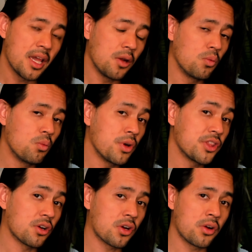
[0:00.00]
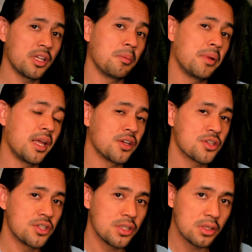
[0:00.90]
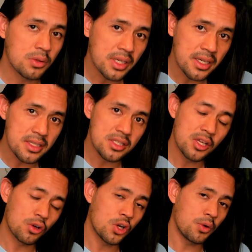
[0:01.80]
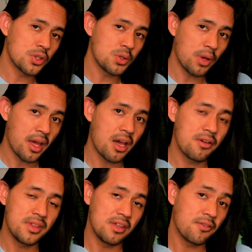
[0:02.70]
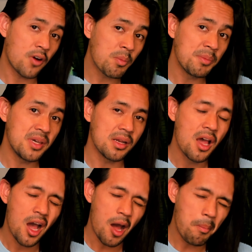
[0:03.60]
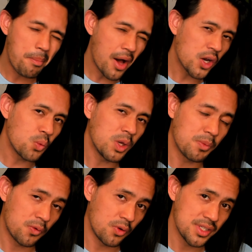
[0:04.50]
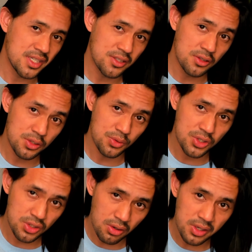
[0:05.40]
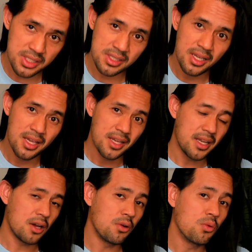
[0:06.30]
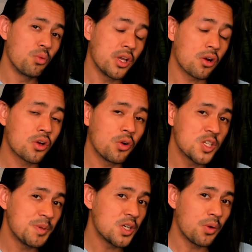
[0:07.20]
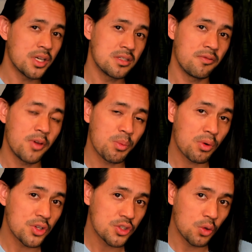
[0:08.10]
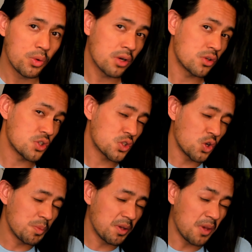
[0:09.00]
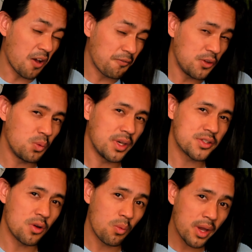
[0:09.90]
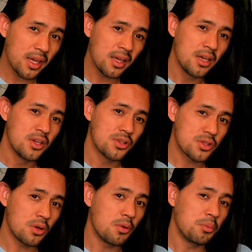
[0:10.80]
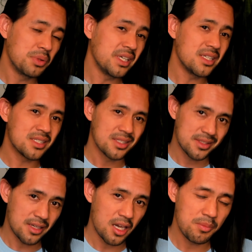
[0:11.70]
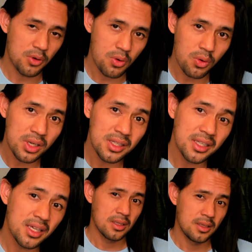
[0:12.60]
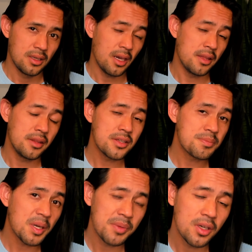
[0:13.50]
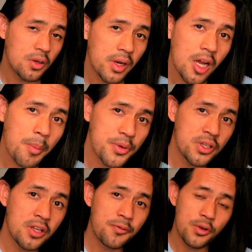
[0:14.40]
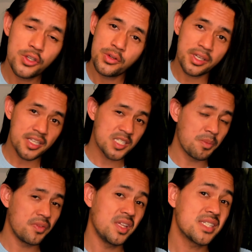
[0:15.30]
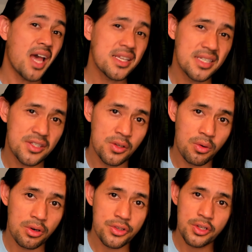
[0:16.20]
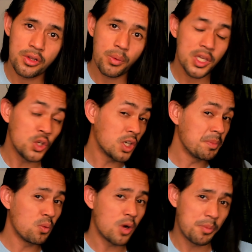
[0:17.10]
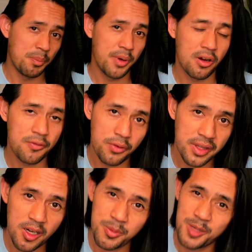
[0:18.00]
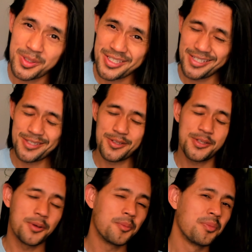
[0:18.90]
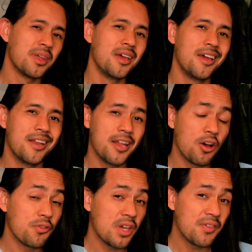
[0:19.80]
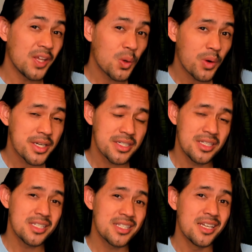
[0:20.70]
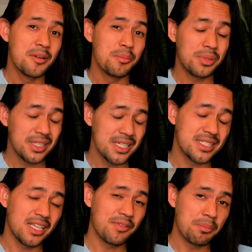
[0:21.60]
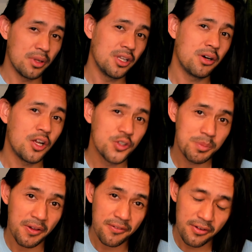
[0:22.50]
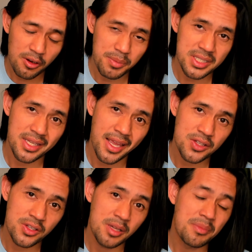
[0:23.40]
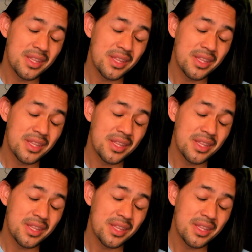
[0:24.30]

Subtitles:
And what they're currently planning to do is they're going to have the farmer mint about a week before season 2 starts. Now, we are going to be going into February, so we are just going to be a few weeks away. So please time accordingly. And this might be a great opportunity for you to get some of these assets in order so that way you can be well prepared for the upcoming season 2. Now, if you have any questions, please leave them below. I'll do my very best to answer them.